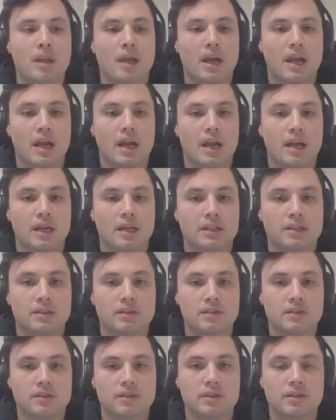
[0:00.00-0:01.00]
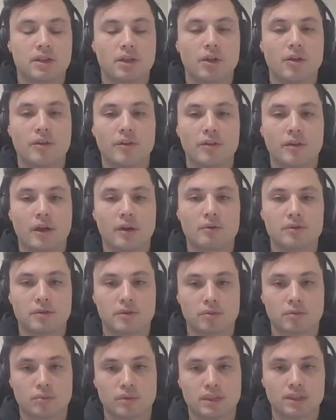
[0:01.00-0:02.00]
And that was
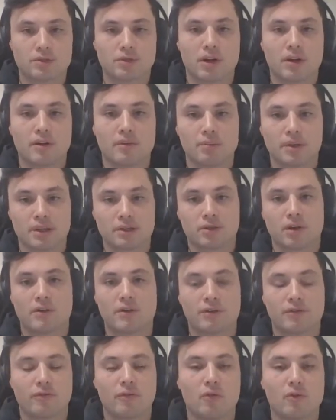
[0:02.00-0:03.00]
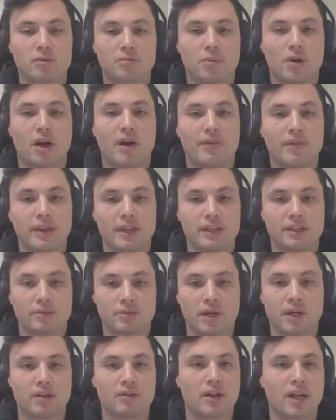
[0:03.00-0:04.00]
a really big driving force behind these
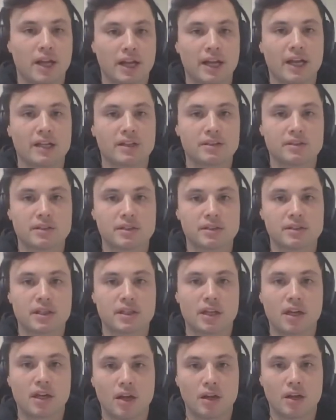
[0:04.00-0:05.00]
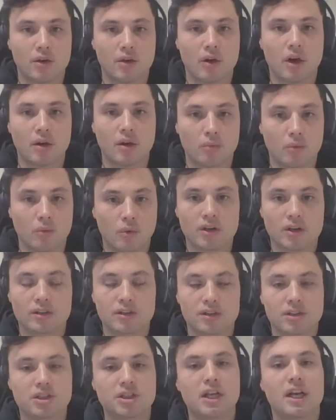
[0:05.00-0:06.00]
radical hangouts. That I
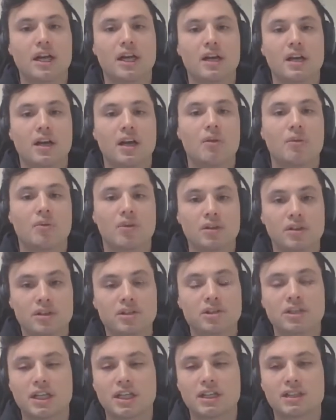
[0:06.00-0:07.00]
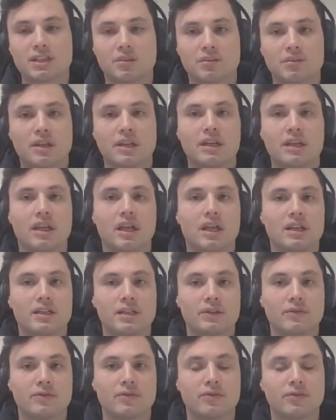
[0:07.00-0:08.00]
wanted to share something in a
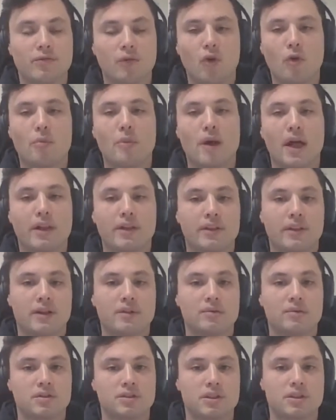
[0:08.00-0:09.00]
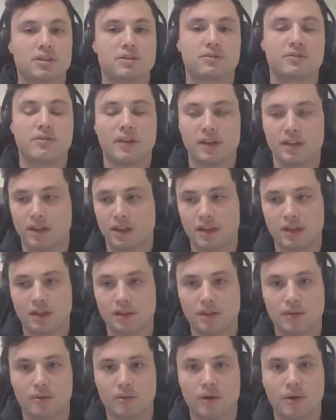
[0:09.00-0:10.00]
different format than was just
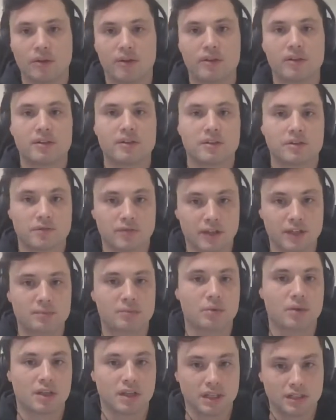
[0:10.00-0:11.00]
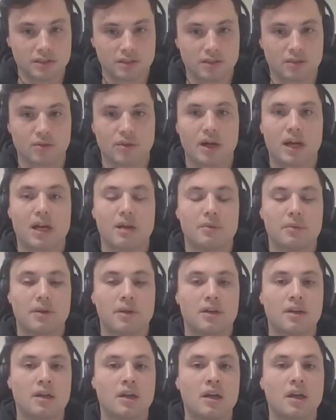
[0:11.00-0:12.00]
rather than just Facebook and
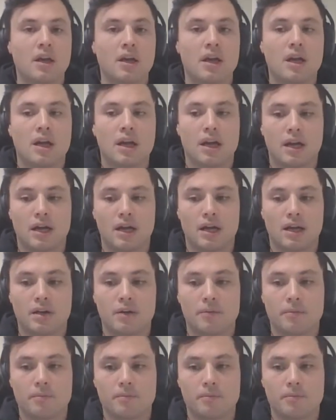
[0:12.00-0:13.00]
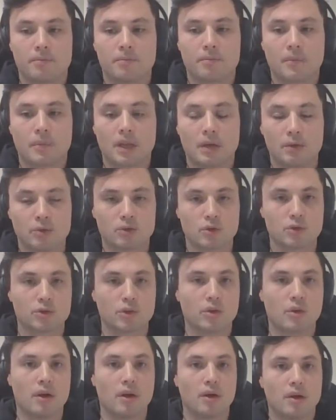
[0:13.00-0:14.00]
Instagram. And it was
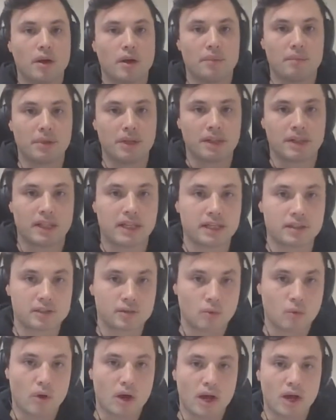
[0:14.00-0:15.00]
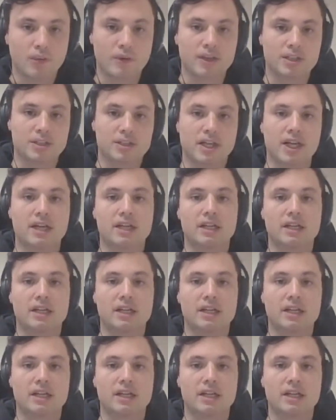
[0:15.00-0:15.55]
also a big thing as to why I reached out.